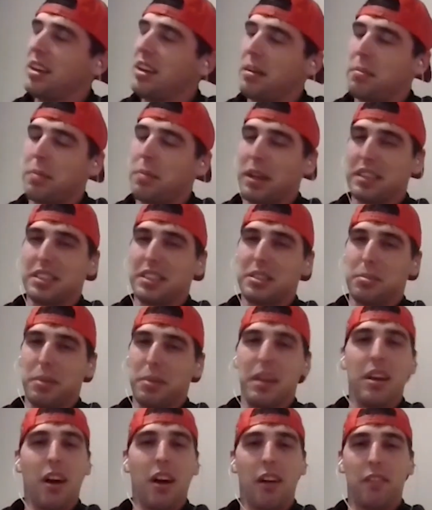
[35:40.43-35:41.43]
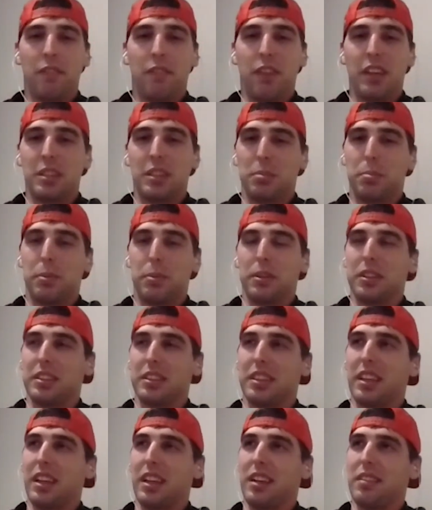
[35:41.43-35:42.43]
messaged me on
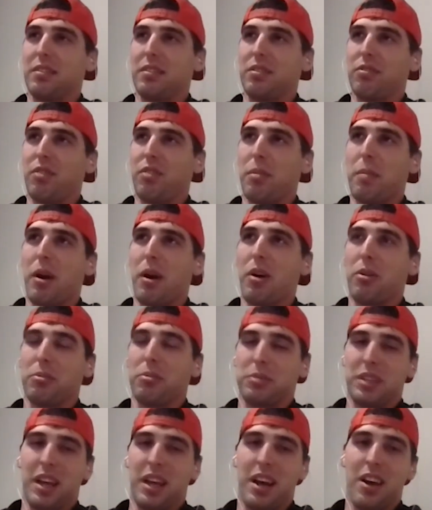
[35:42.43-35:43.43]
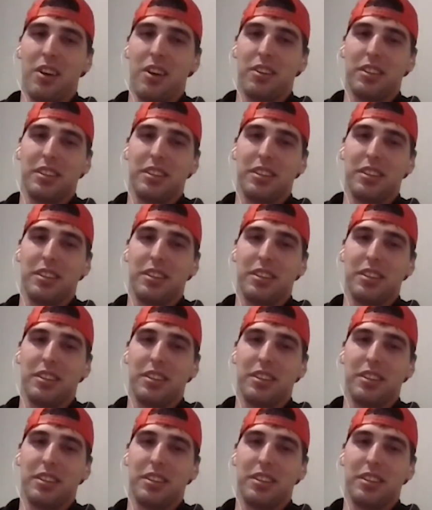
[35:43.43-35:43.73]
Facebook that from my hometown,